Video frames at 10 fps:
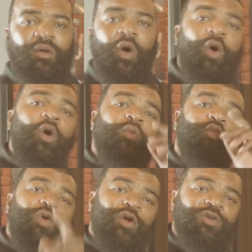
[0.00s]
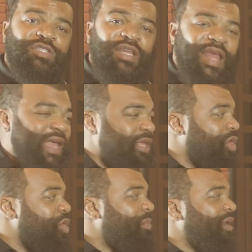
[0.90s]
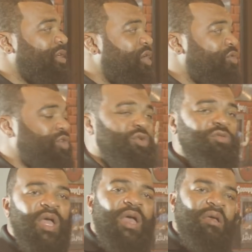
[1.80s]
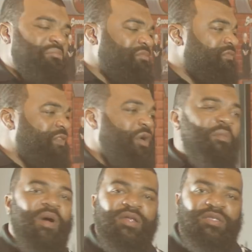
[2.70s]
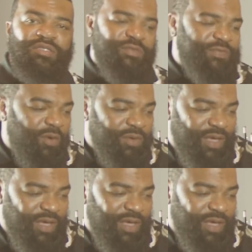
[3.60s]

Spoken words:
Or worse than that, you about to go do 4 months to 4